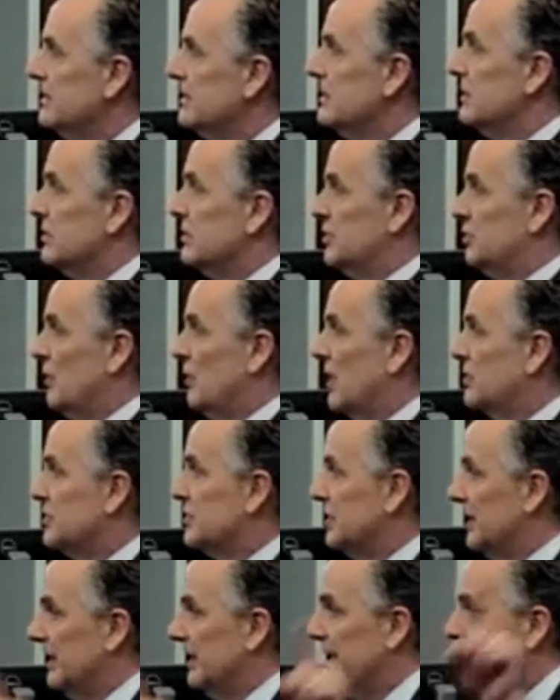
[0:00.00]

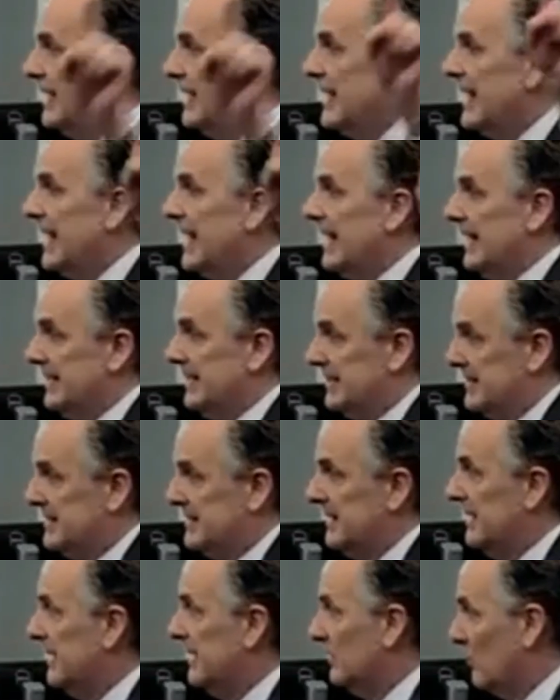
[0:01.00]
destruction, and it's
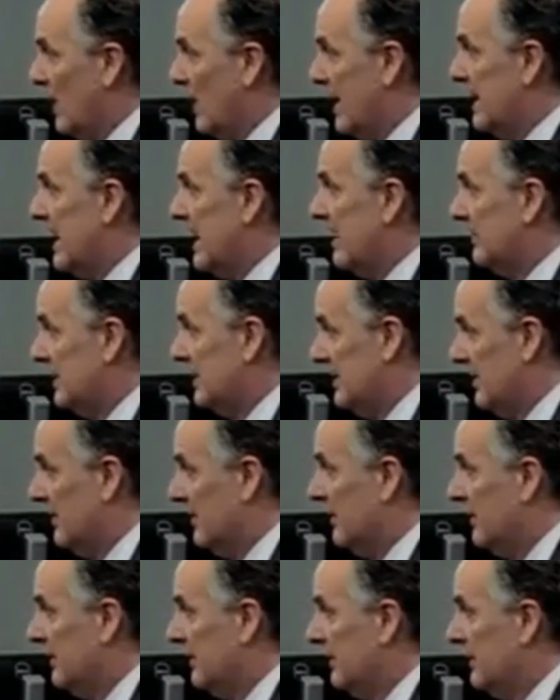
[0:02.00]
sitting right out here.